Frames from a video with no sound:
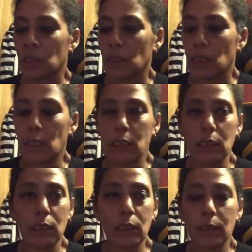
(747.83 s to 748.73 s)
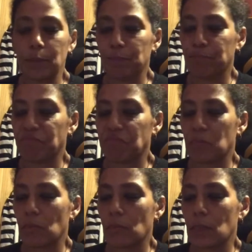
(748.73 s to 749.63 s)
And
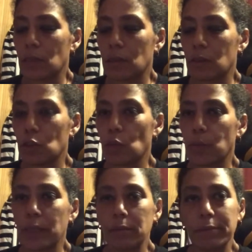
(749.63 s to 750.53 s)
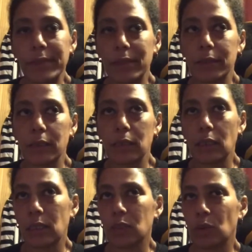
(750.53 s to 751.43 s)
sewing, like I said, I
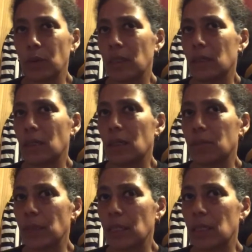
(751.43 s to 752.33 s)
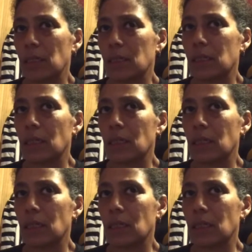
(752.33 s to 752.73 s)
like sewing, card making,